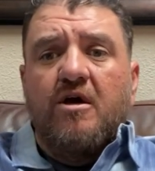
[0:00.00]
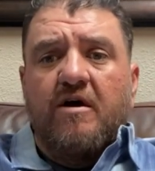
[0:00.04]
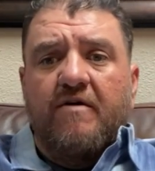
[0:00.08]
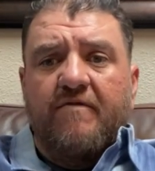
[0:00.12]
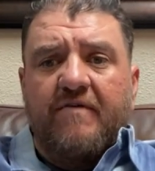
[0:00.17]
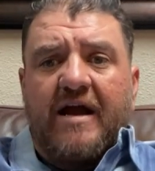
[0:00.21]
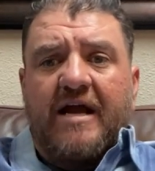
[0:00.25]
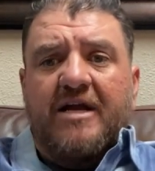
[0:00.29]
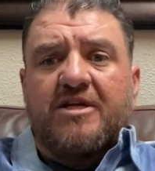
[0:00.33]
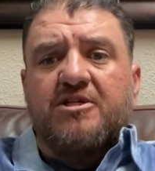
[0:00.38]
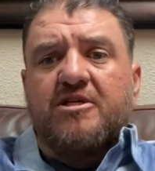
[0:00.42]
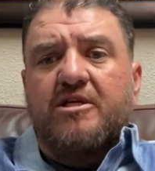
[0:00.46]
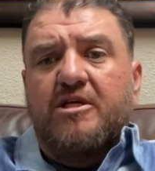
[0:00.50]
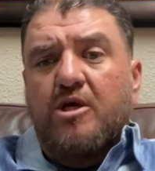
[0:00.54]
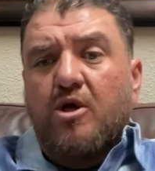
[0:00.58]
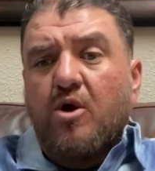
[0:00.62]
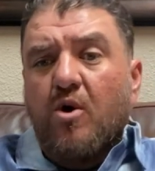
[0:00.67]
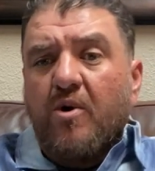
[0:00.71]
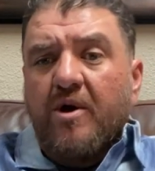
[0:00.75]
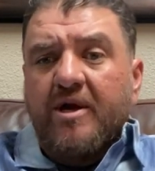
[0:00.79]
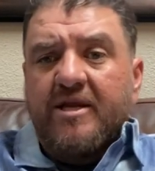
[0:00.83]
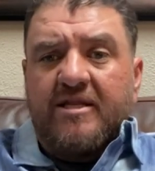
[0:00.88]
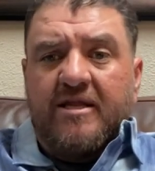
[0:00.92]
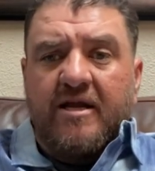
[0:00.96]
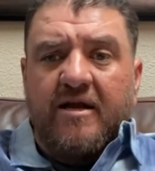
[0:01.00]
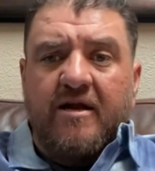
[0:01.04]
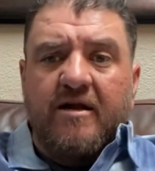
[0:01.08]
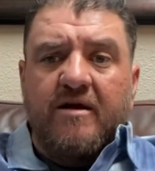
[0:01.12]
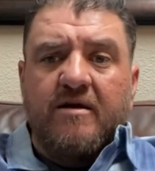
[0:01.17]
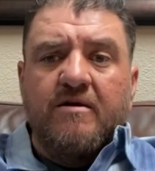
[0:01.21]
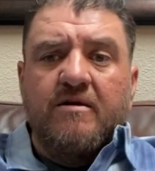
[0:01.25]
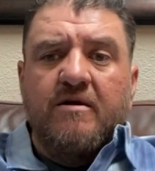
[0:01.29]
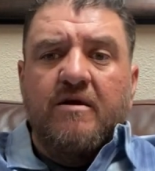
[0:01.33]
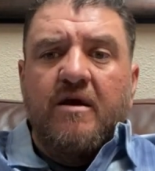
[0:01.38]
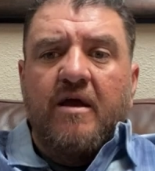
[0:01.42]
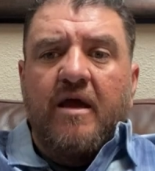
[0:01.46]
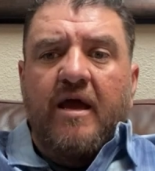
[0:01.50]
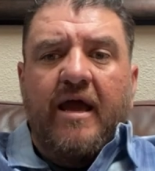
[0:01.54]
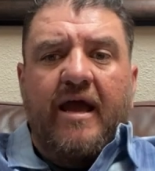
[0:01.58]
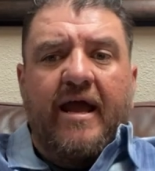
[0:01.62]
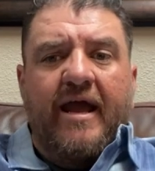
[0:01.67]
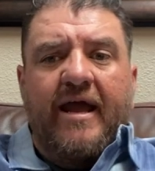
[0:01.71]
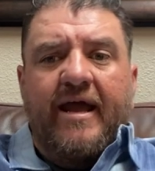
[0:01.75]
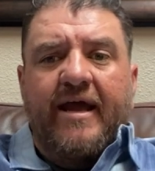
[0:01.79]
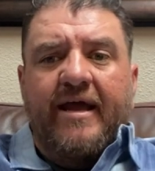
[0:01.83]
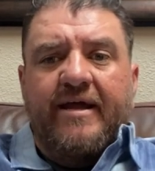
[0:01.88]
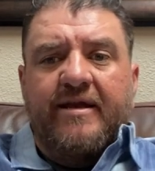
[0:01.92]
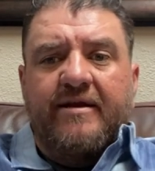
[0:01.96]
of actually going there
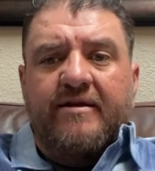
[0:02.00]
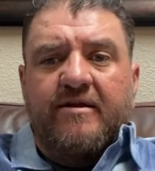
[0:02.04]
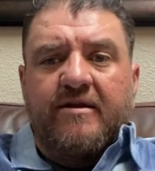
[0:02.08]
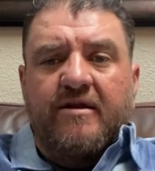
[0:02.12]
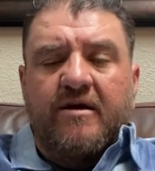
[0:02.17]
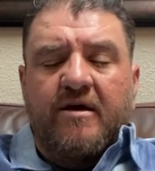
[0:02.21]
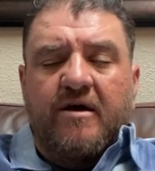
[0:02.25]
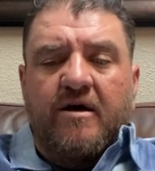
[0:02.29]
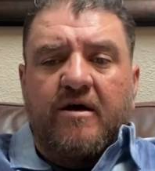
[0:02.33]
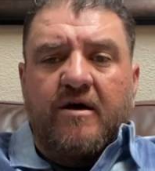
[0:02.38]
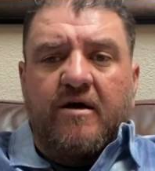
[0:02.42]
and